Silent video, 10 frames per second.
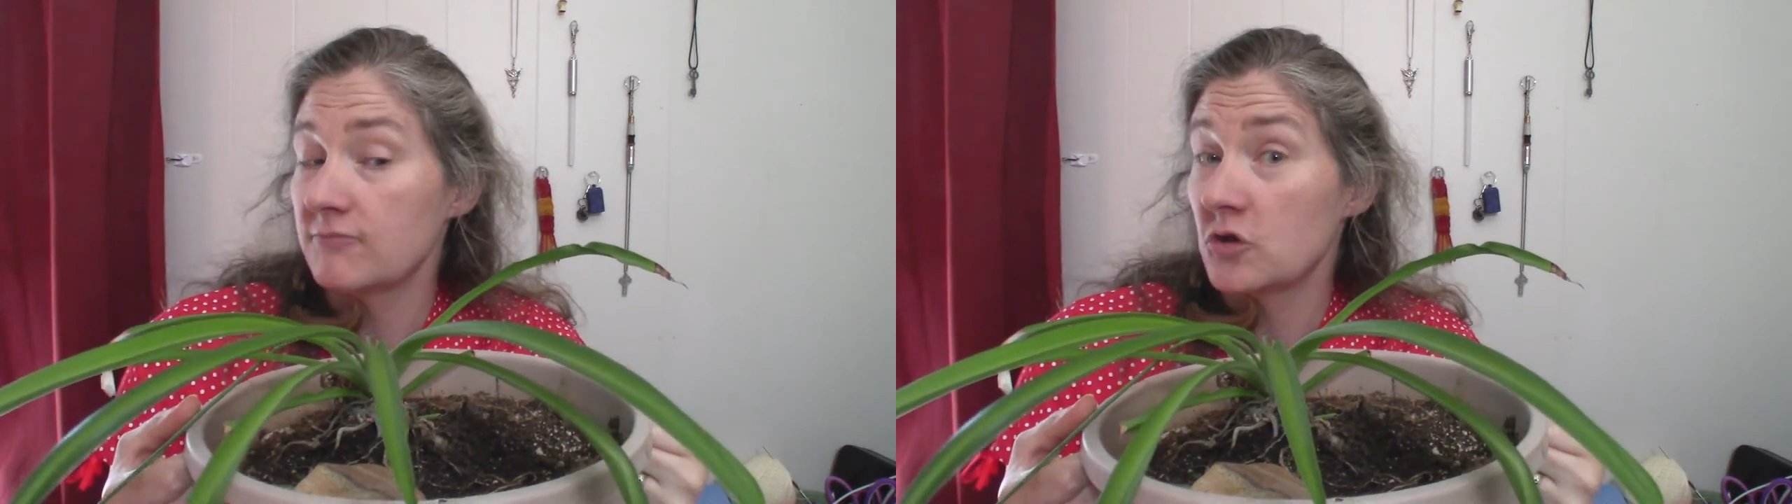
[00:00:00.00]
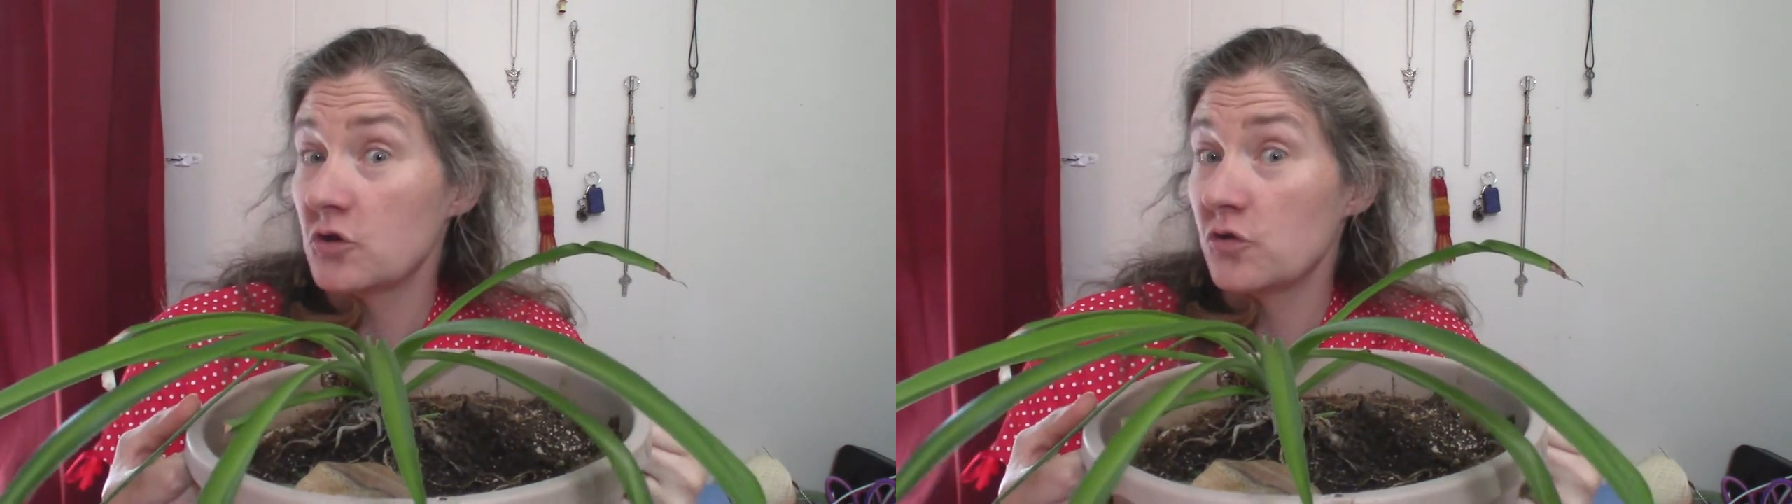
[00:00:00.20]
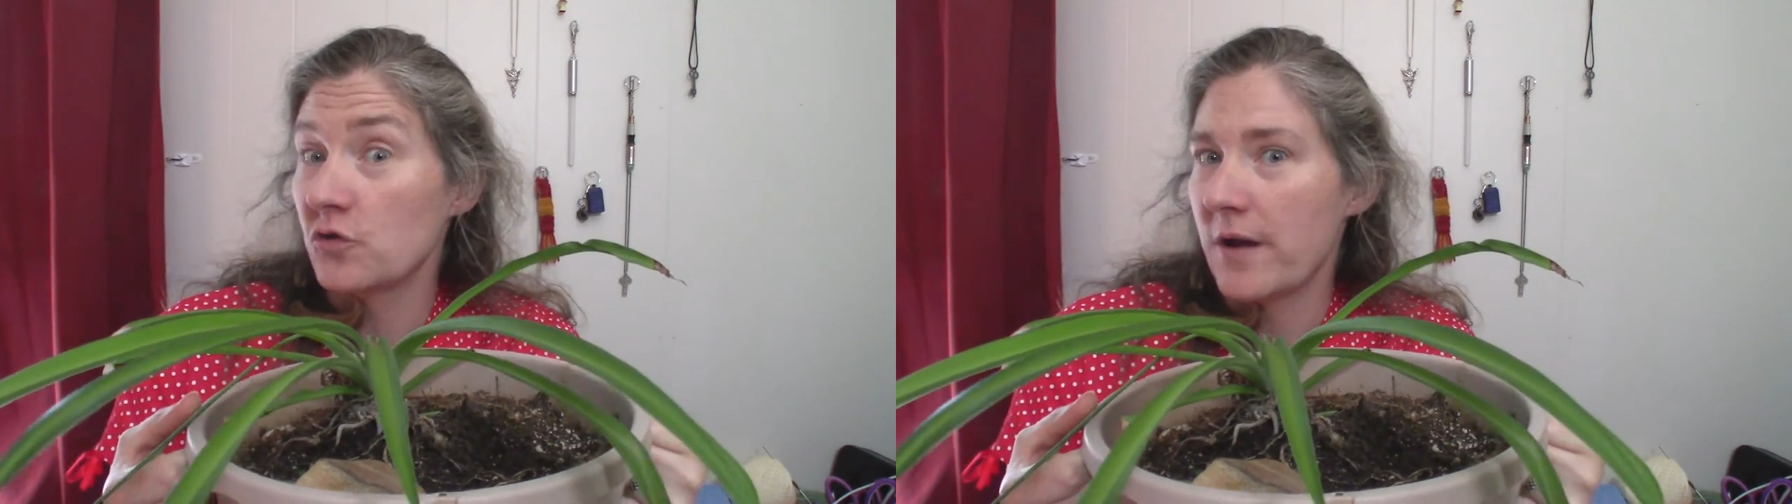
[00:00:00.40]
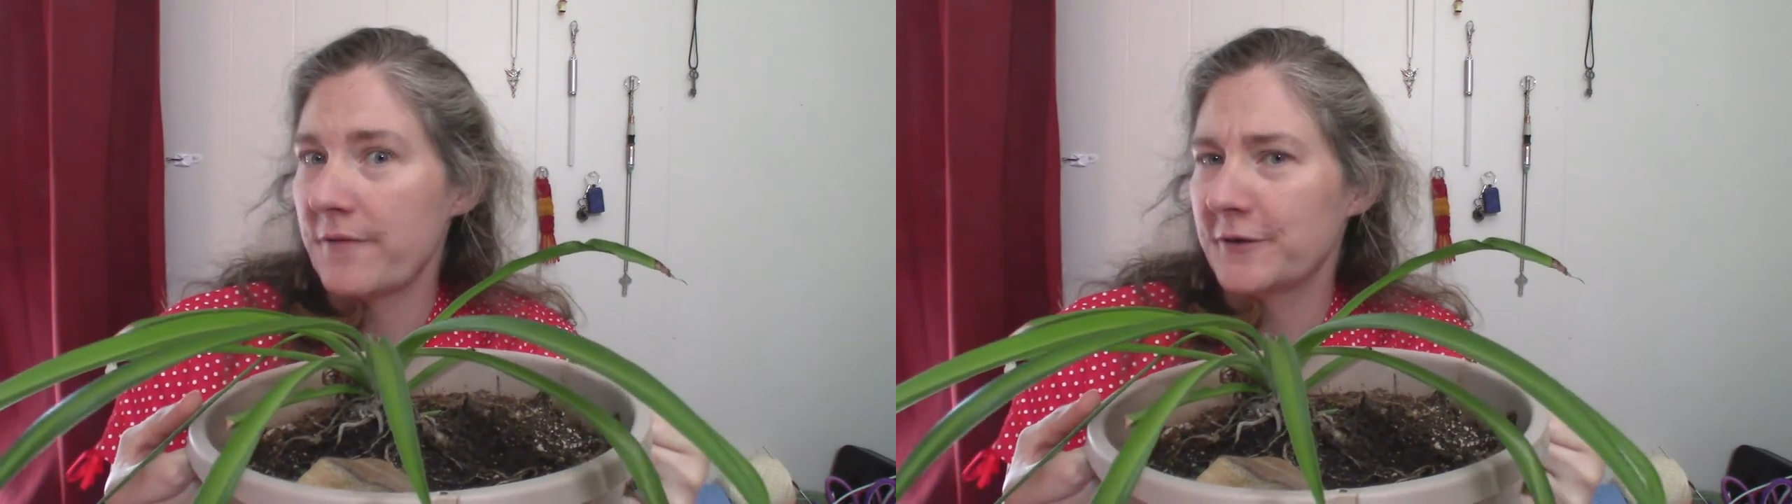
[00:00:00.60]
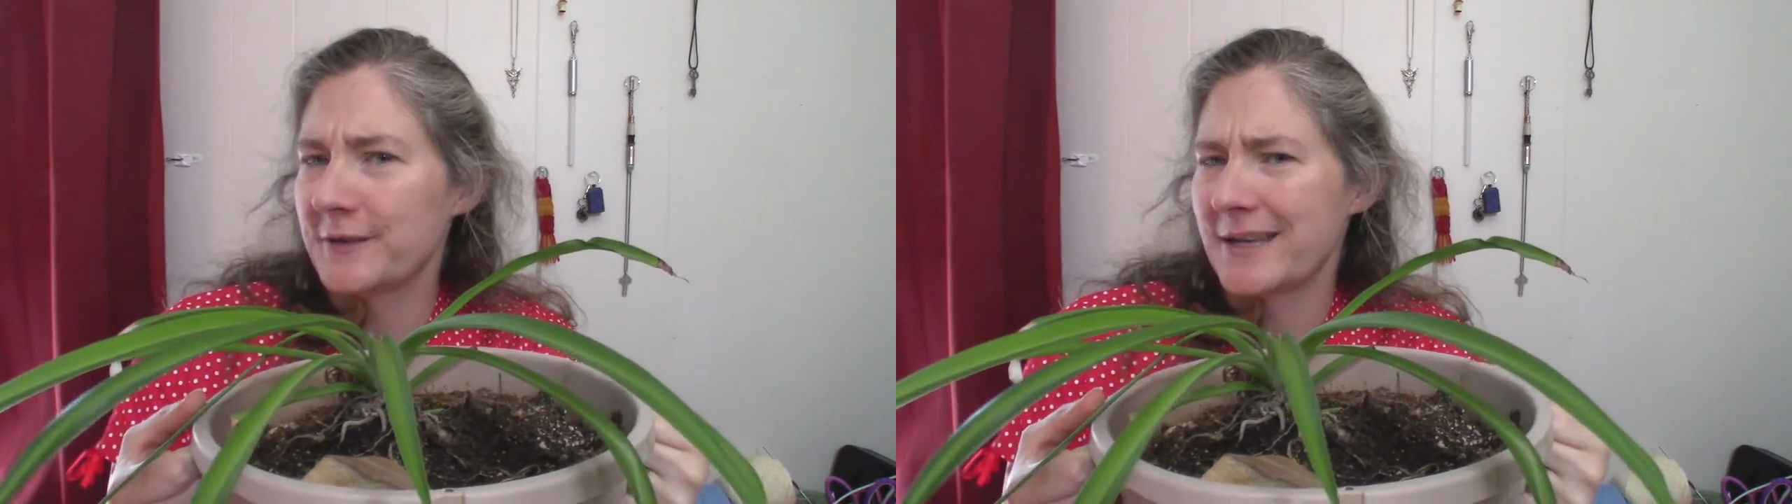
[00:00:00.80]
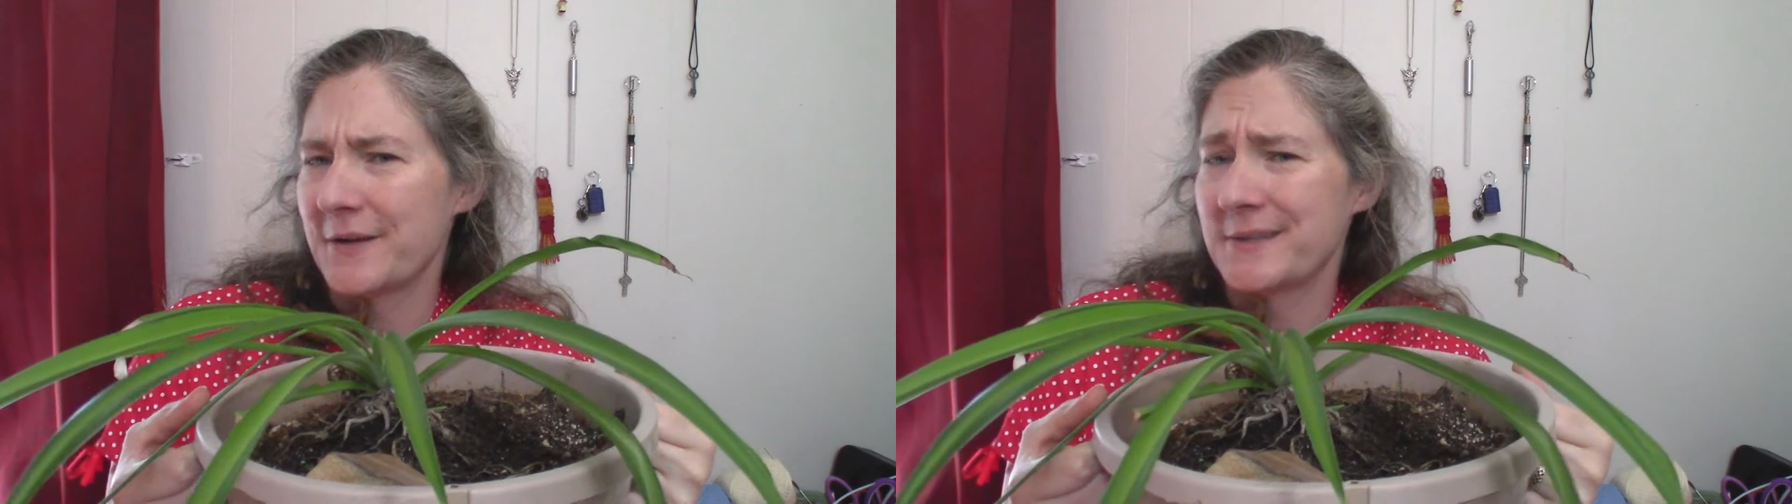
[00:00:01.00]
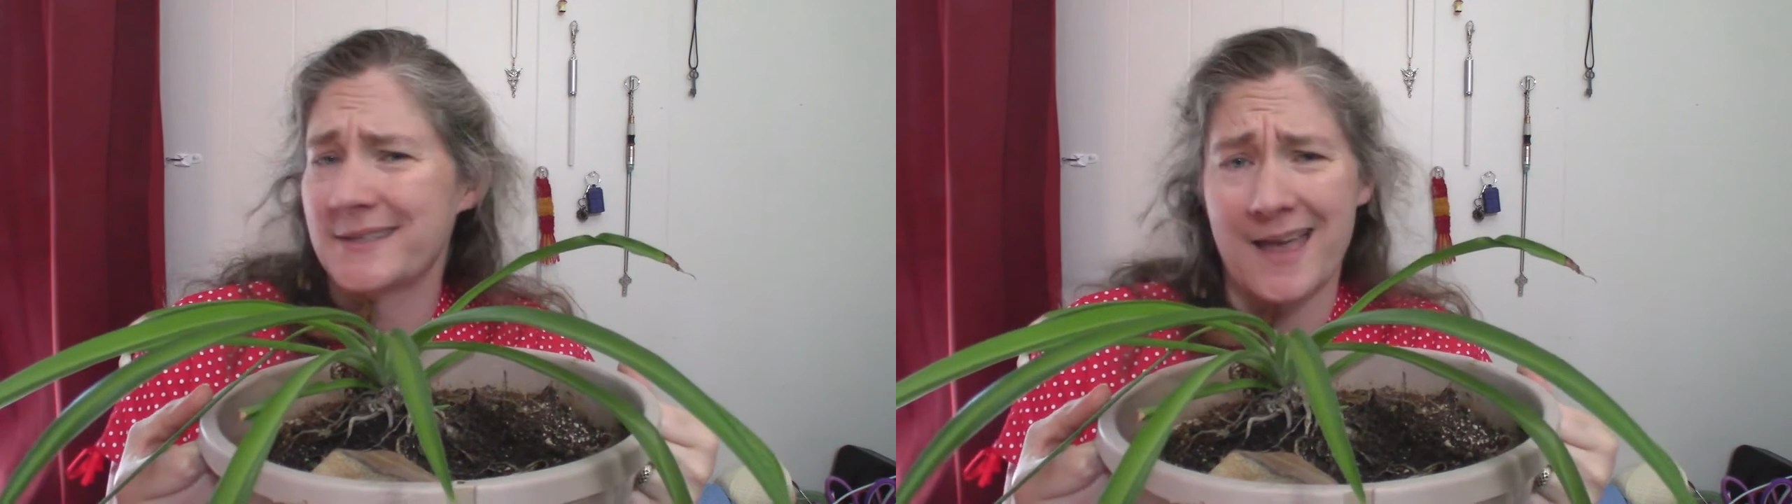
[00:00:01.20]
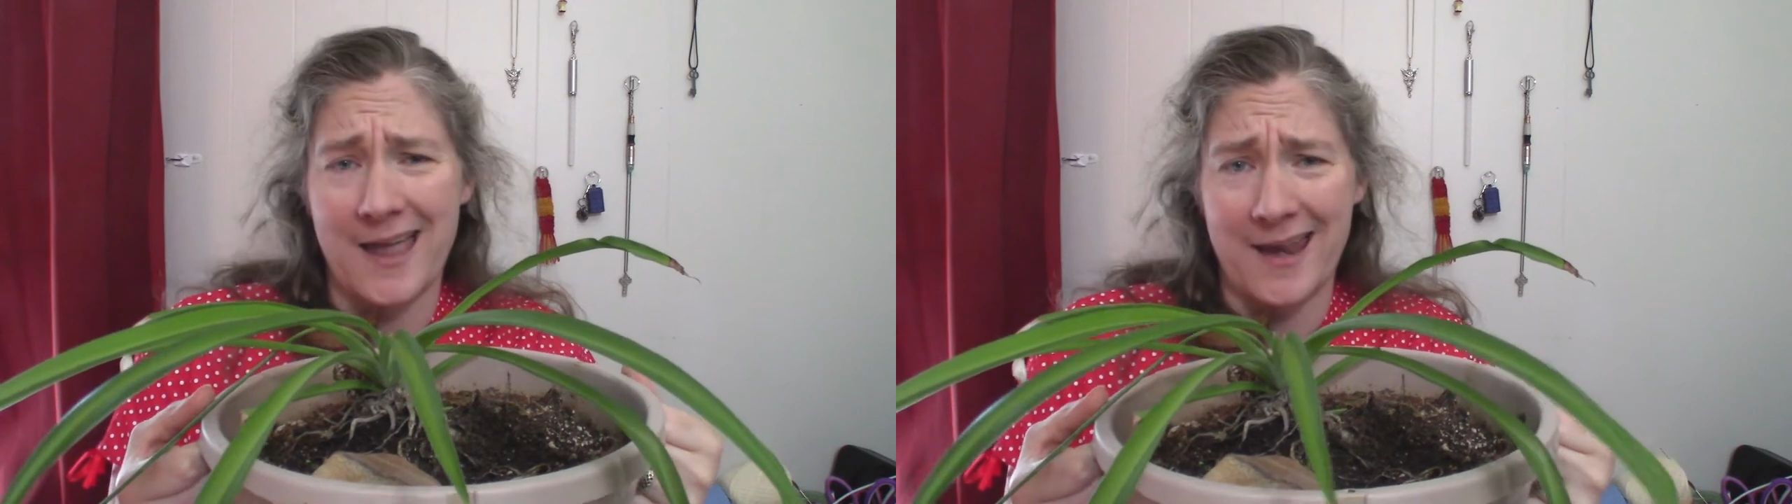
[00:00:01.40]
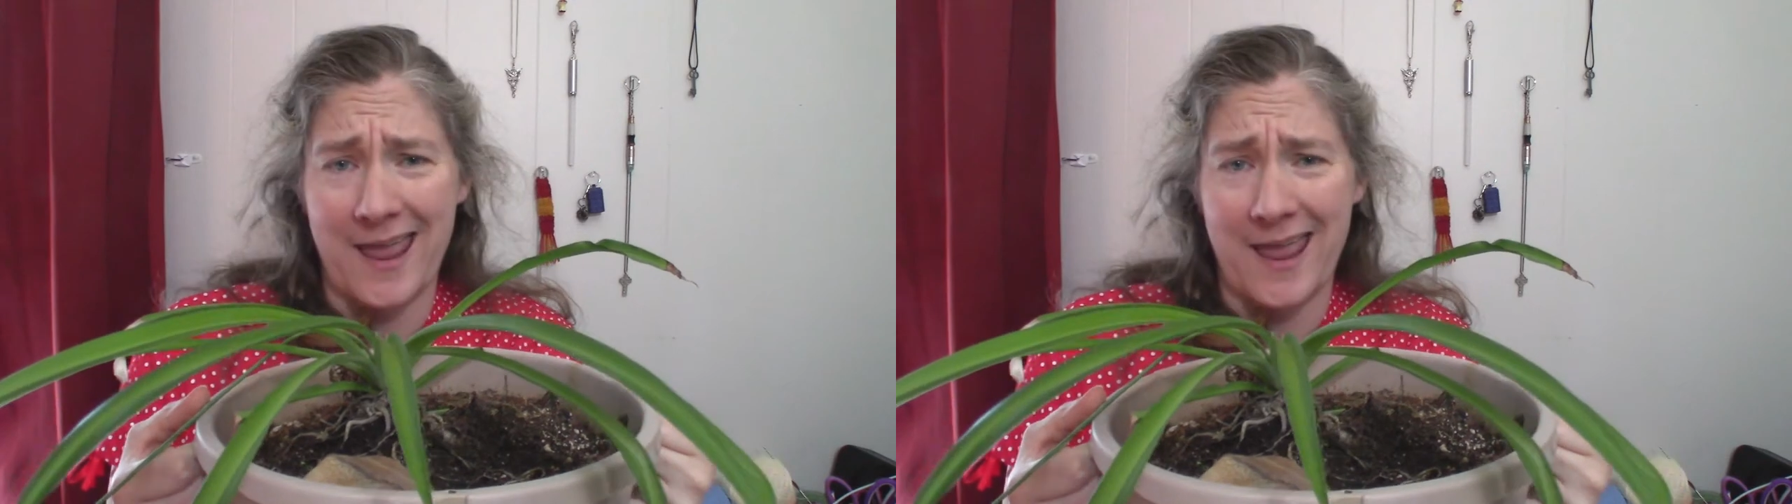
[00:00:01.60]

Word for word: Trevor is outside